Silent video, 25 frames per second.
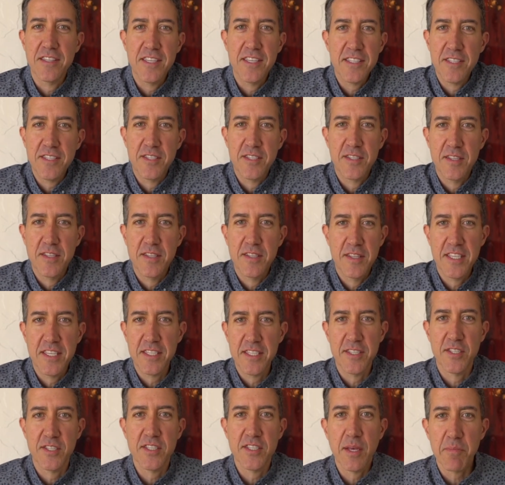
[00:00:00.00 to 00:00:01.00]
This is this
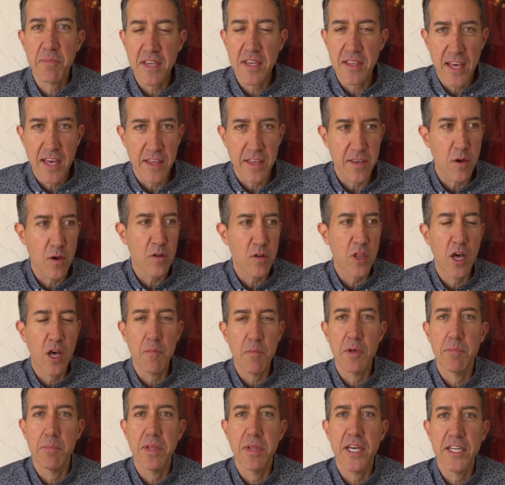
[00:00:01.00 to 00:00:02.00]
is something that the
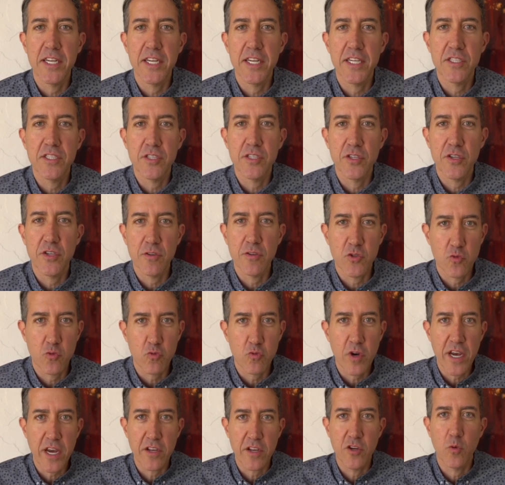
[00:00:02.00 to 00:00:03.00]
Oklahoma Blood Institute's
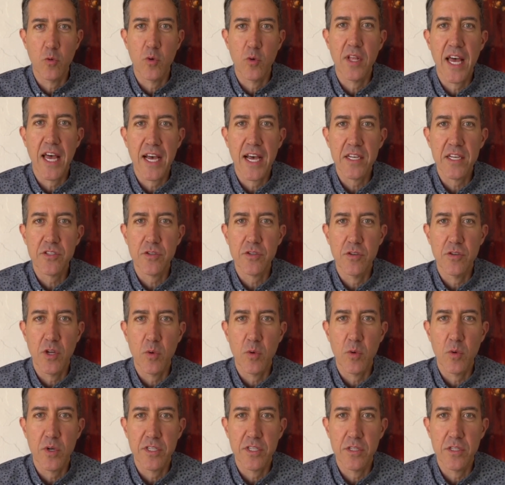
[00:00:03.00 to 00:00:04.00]
right in your wheelhouse. You know
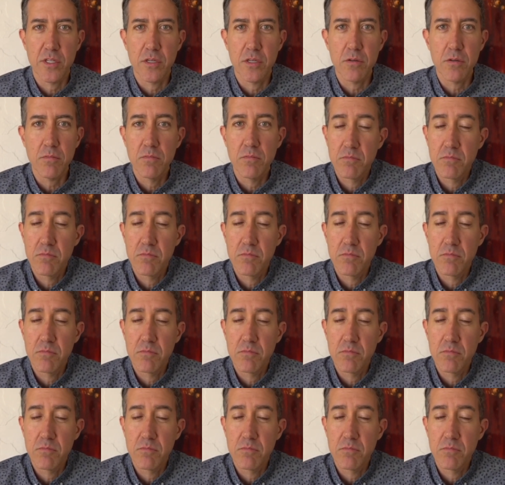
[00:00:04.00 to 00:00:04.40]
what to do.